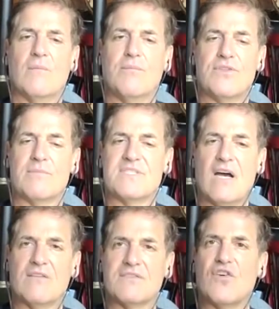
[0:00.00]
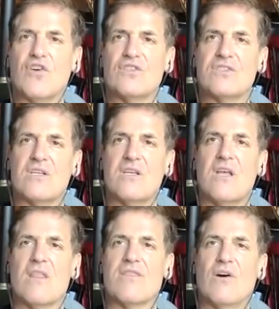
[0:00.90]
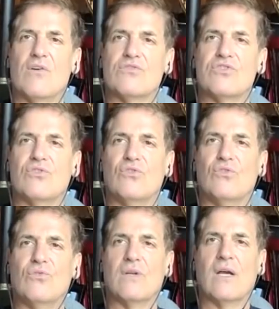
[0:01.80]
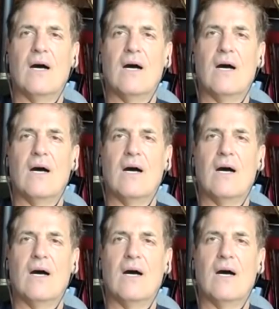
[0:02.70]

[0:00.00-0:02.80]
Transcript: put themselves first, those who,